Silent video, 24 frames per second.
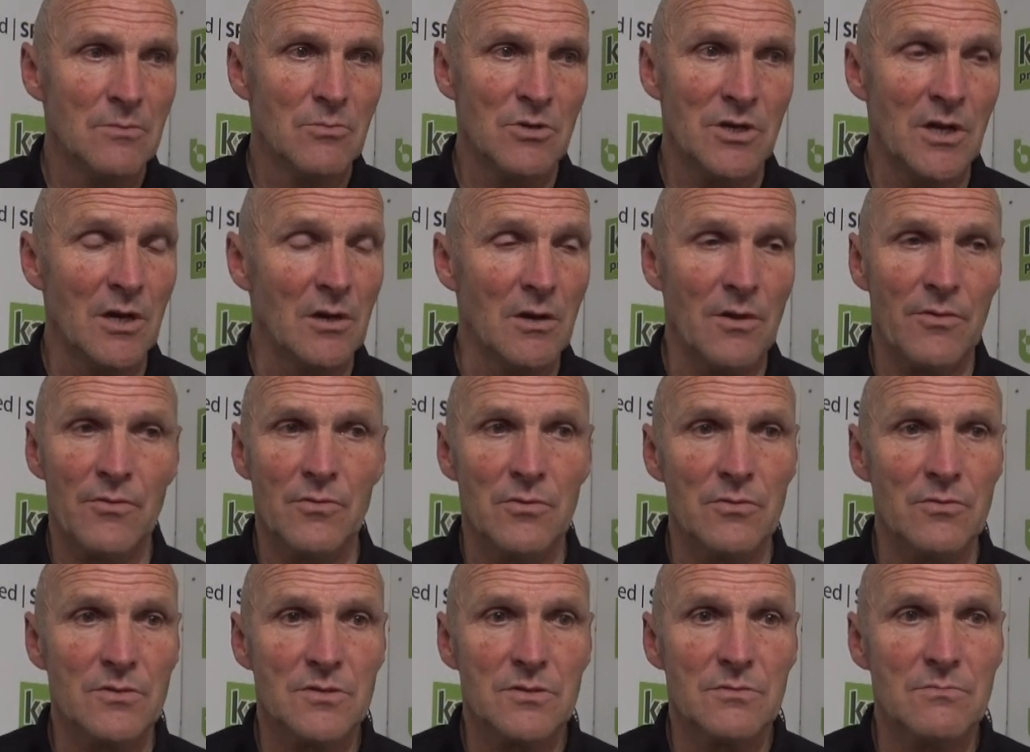But no, I
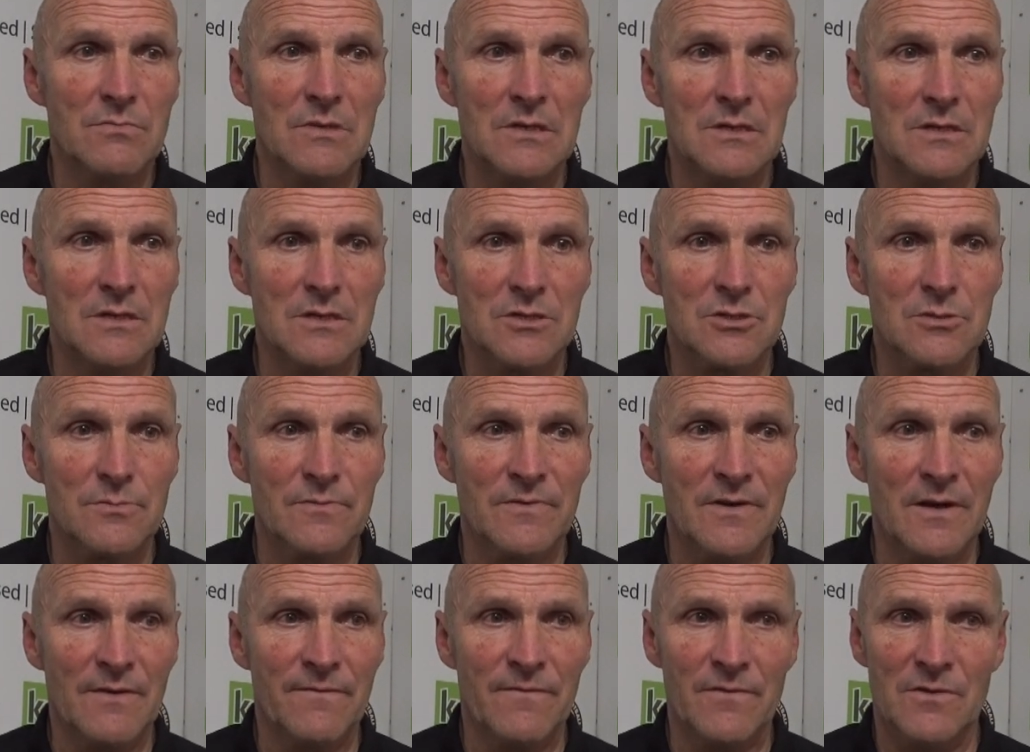thought
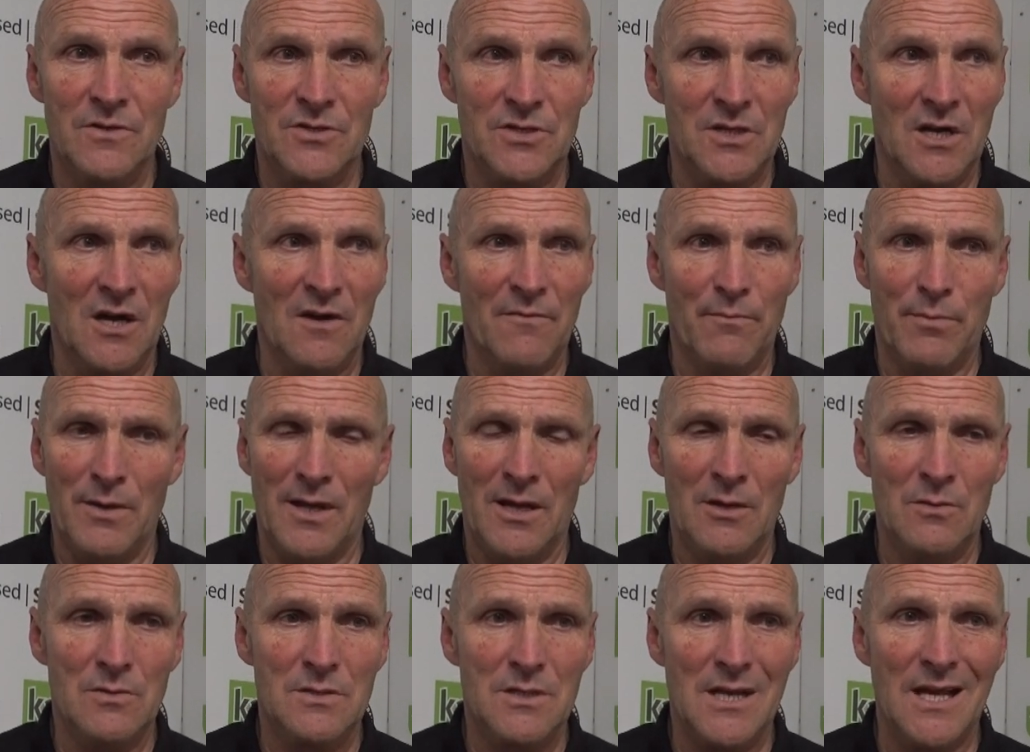some of our first half
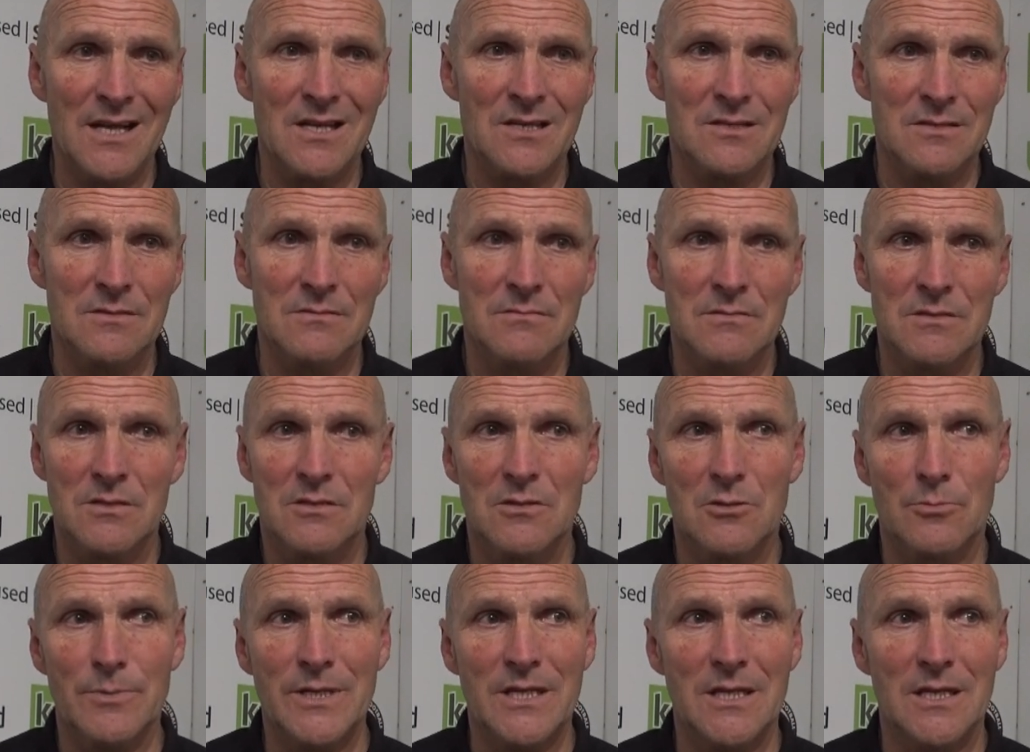play was
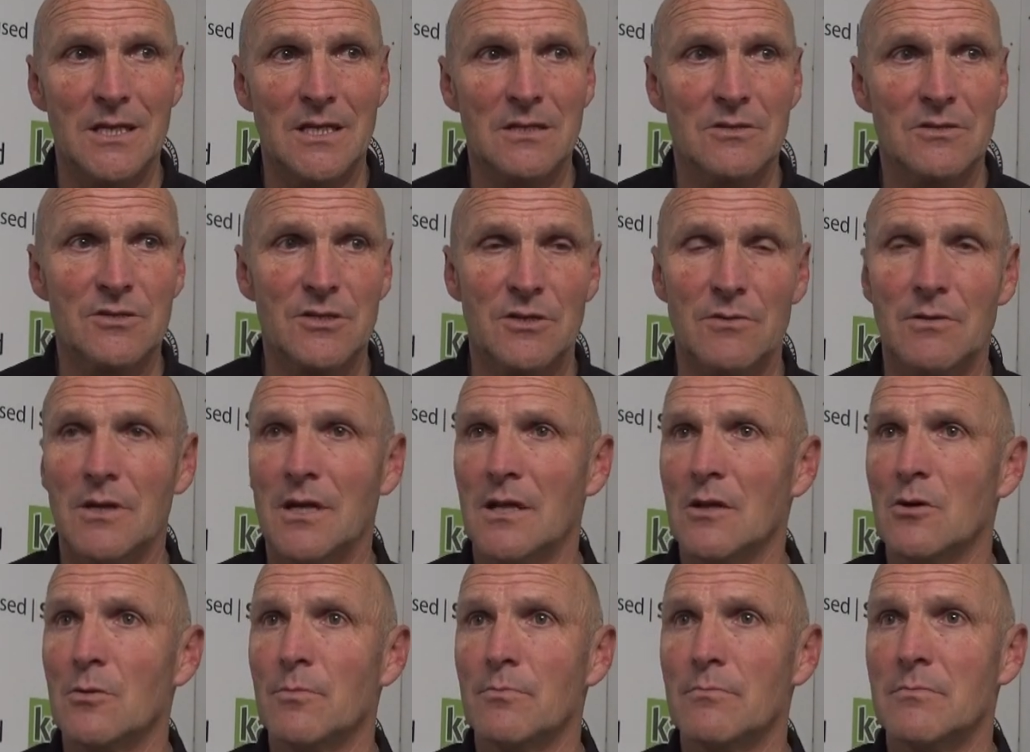excellent, coming in
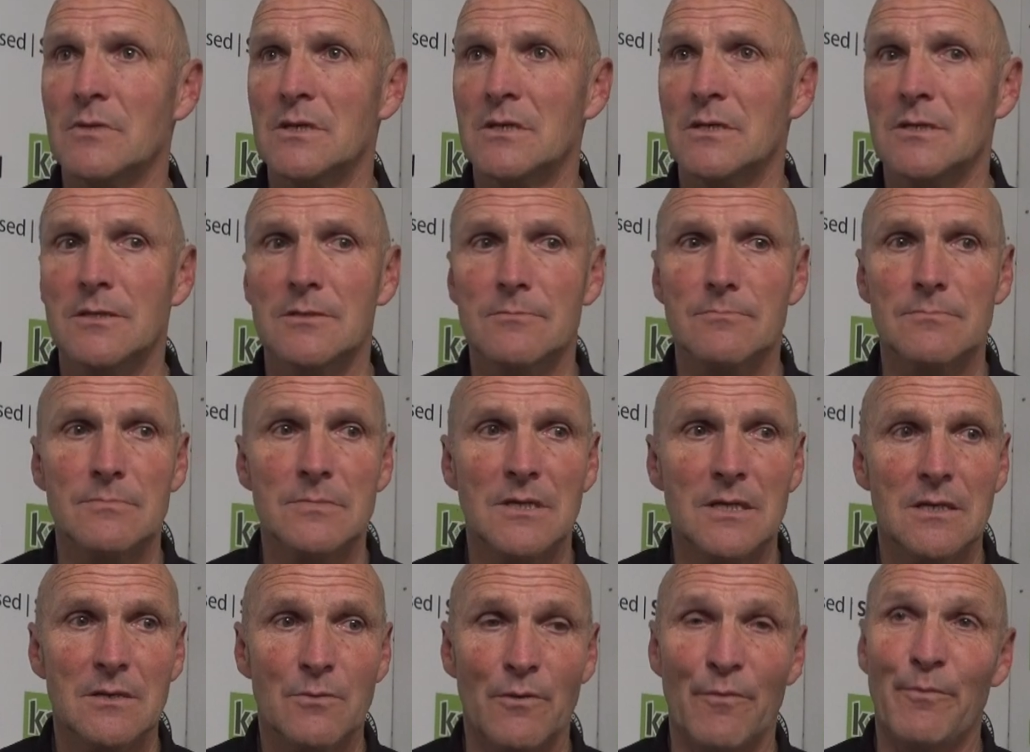
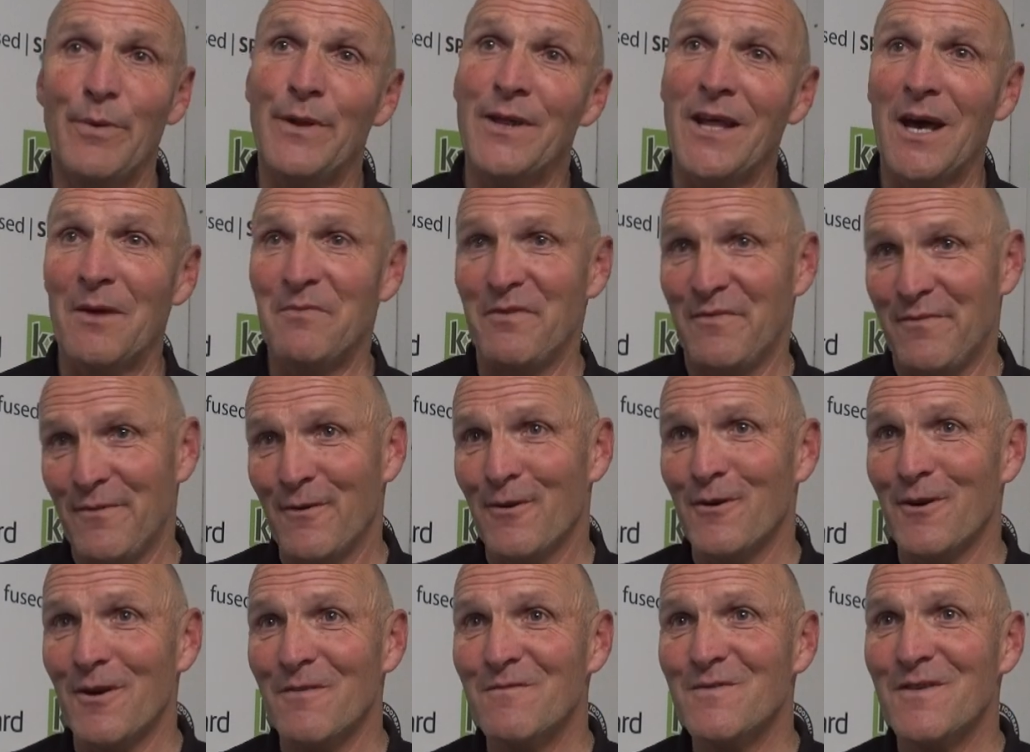2-0. We've been there
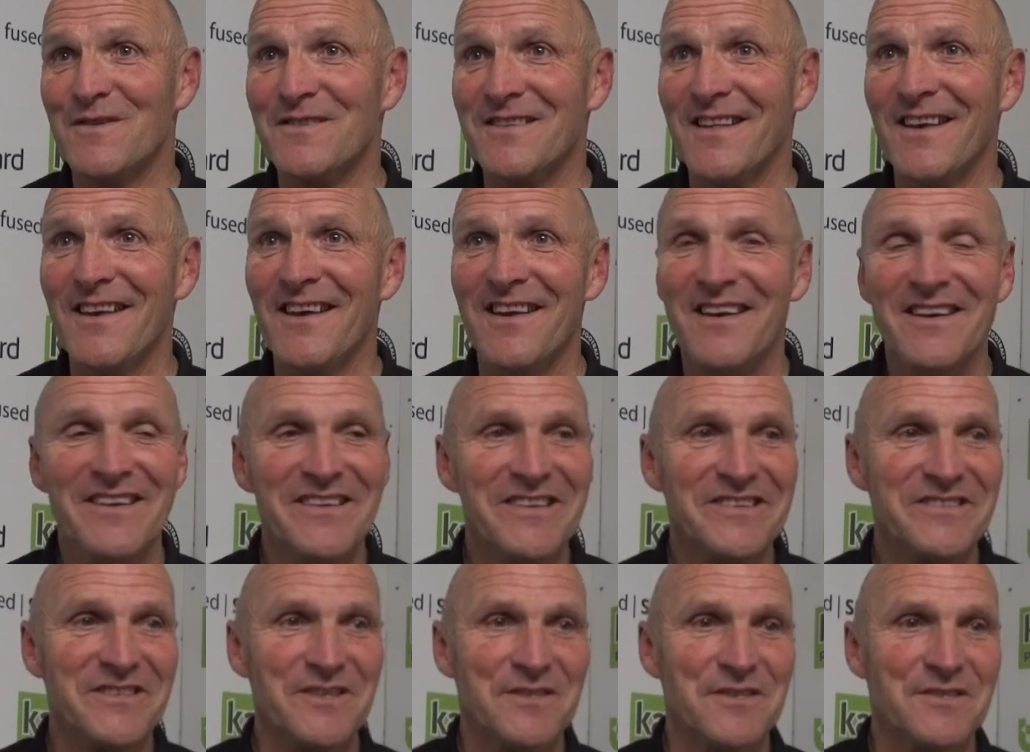before, obviously,
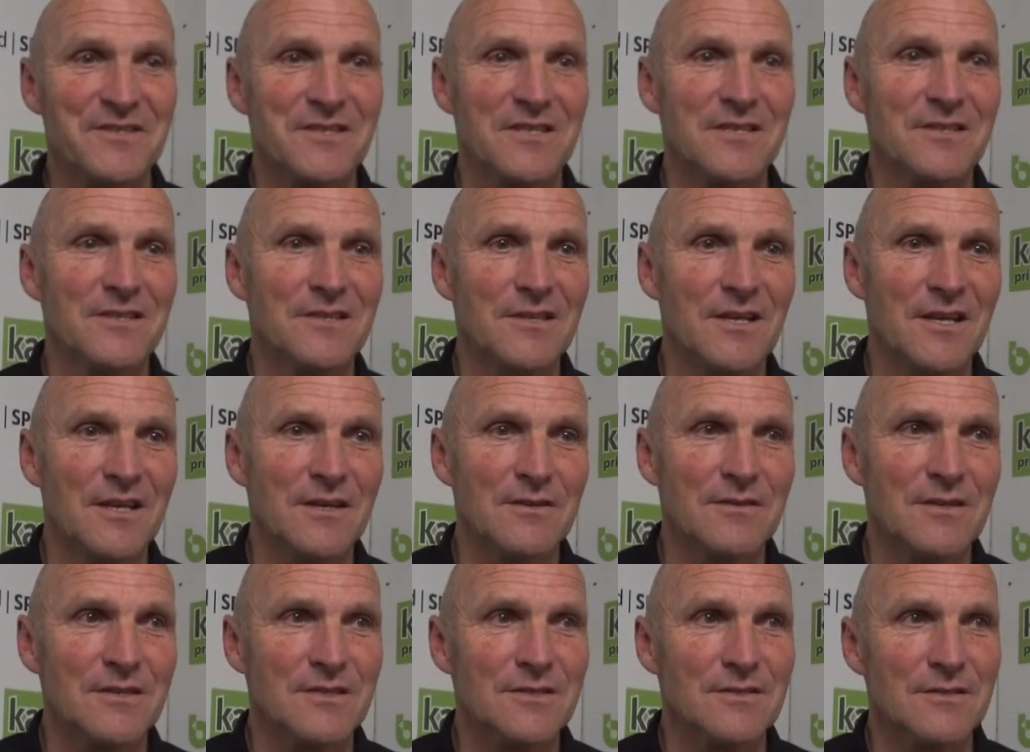so there
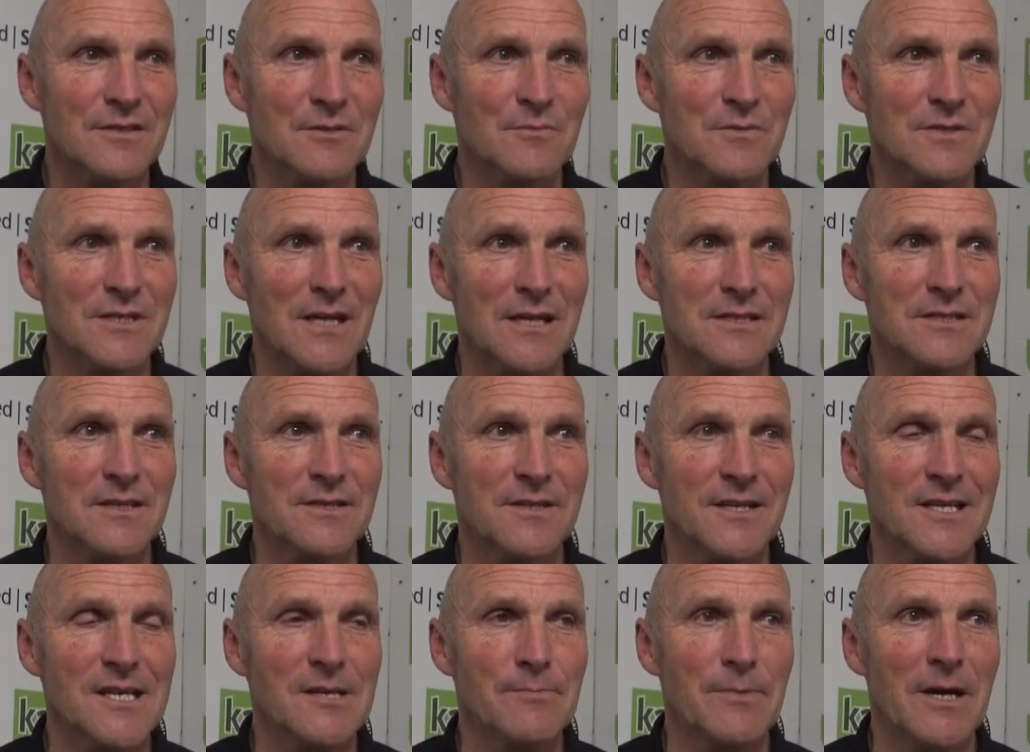was that
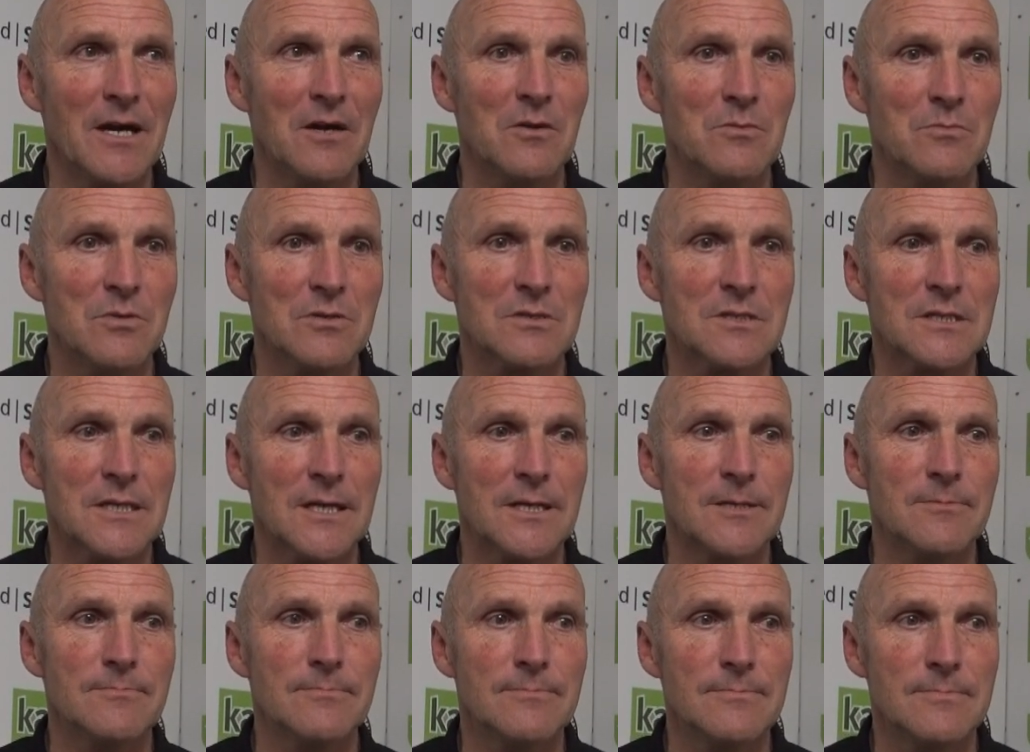to think about. But
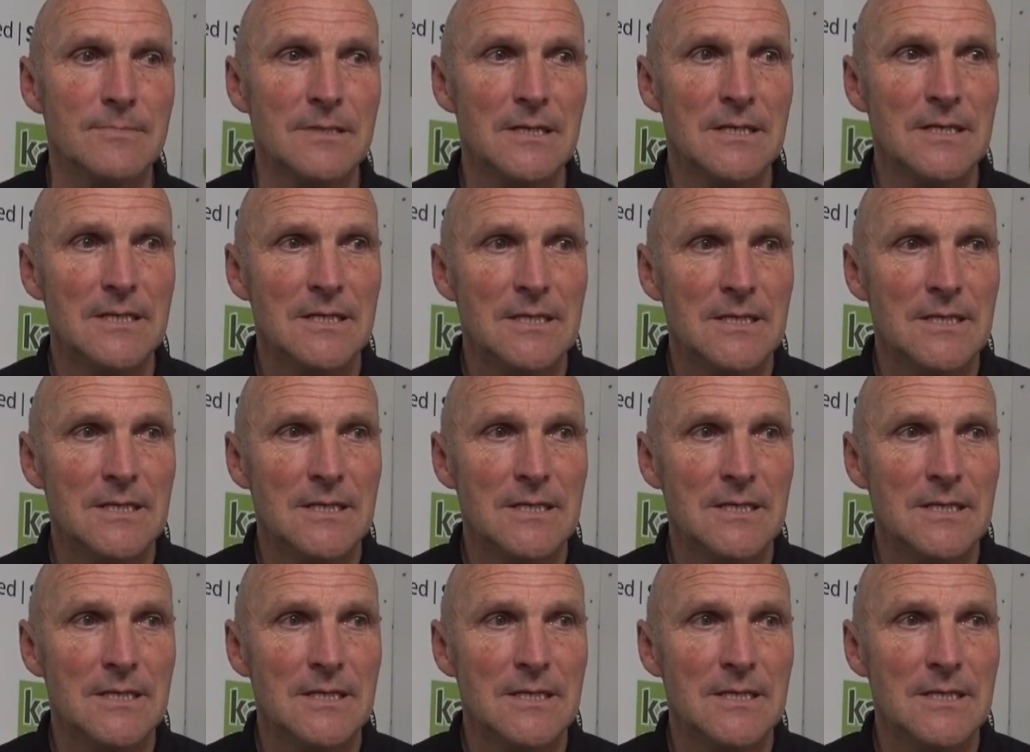you